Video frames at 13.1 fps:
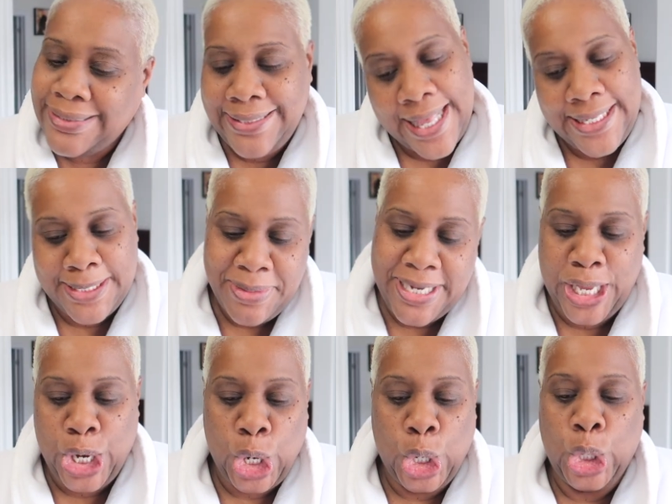Yes, my
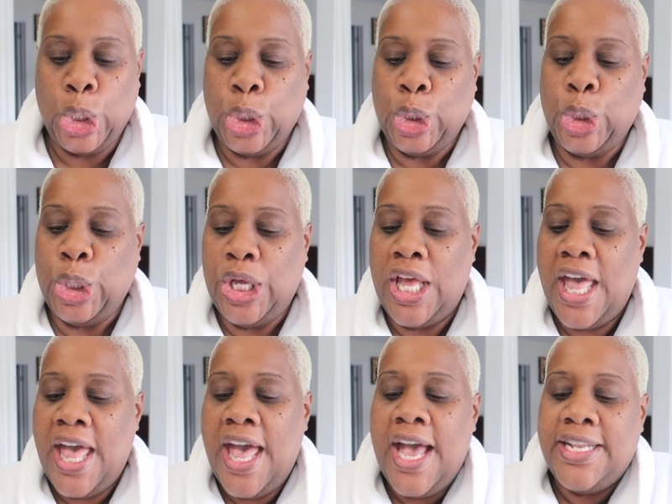dear.
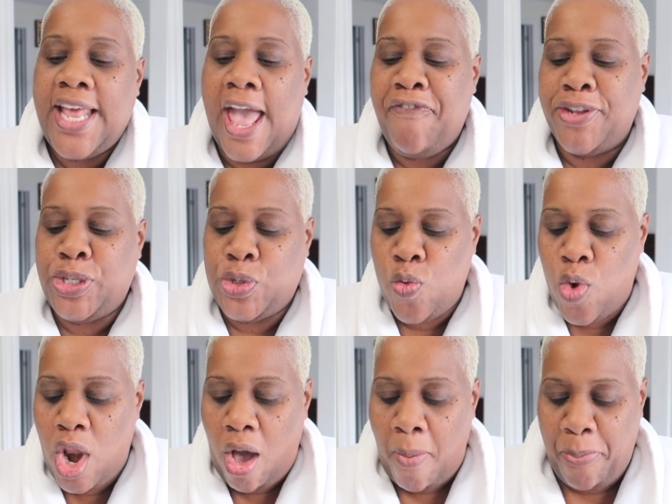Time for
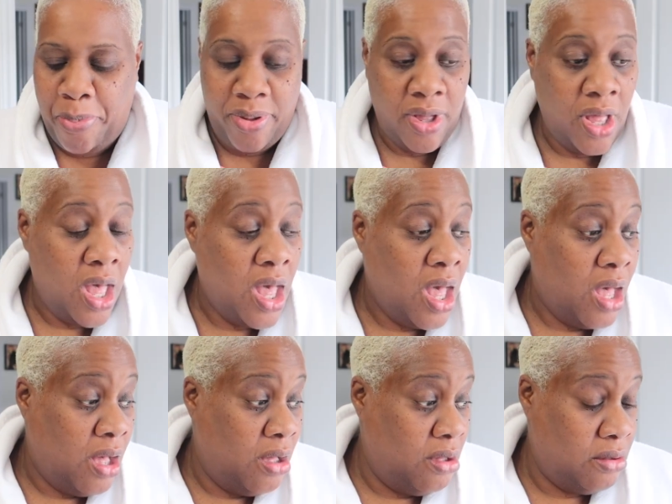tune up.
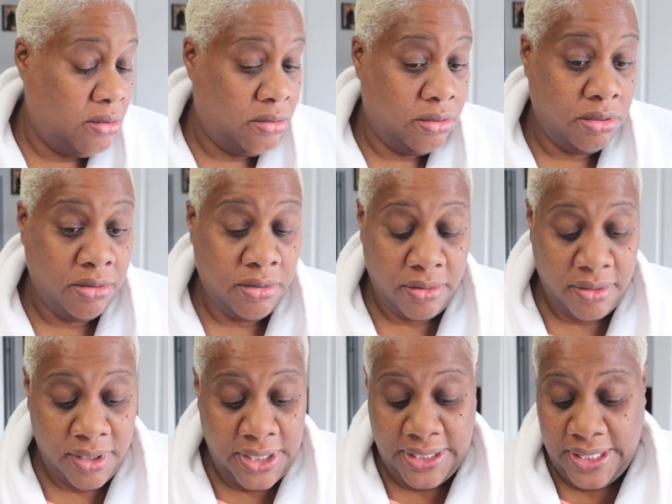Oh,
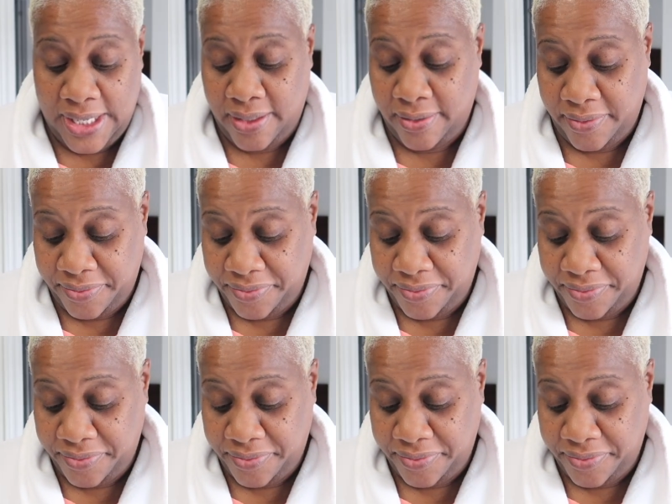listen.